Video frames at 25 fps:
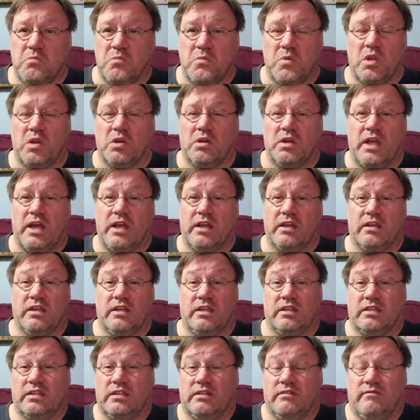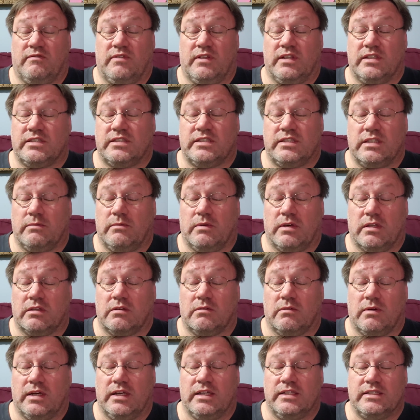you're not going to convince them
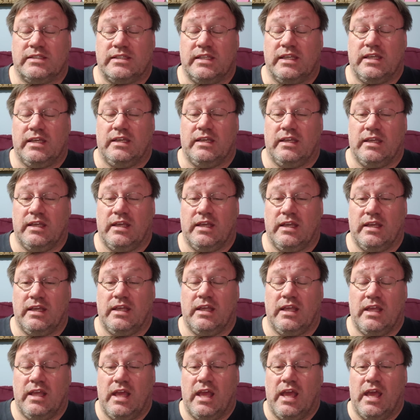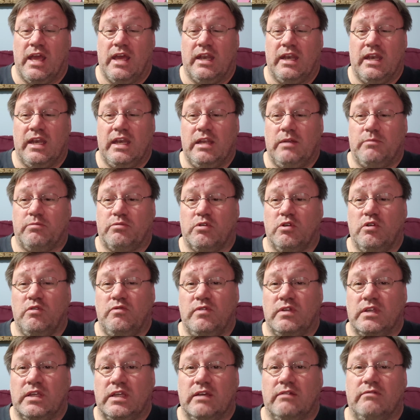otherwise. And any
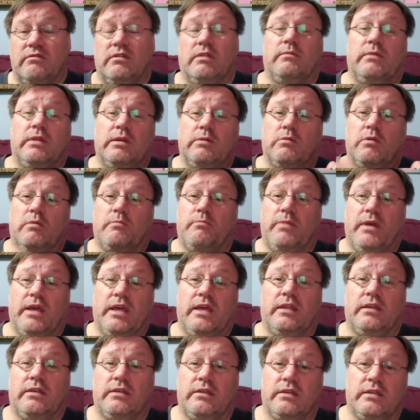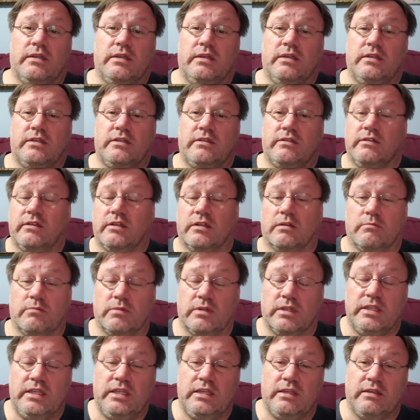proof you give them, they will bend to their
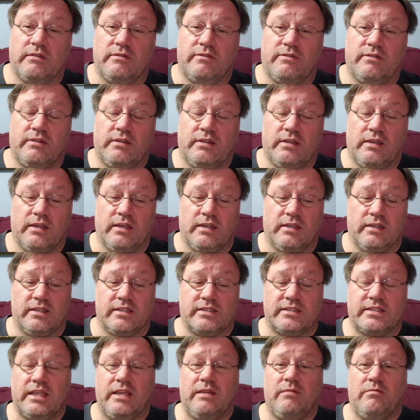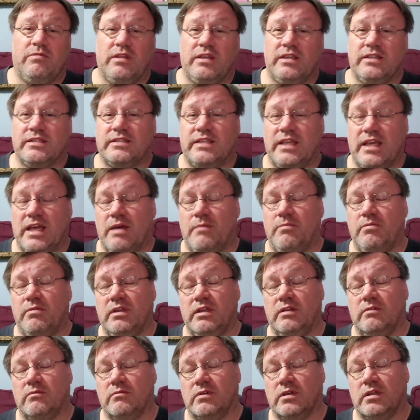belief. And the same thing is
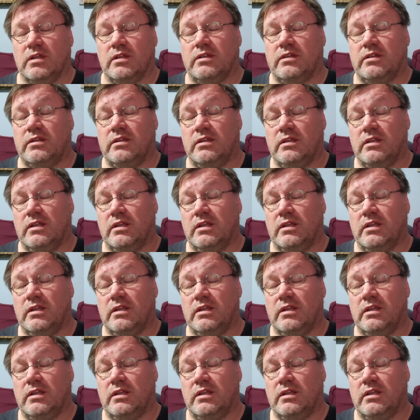happening with,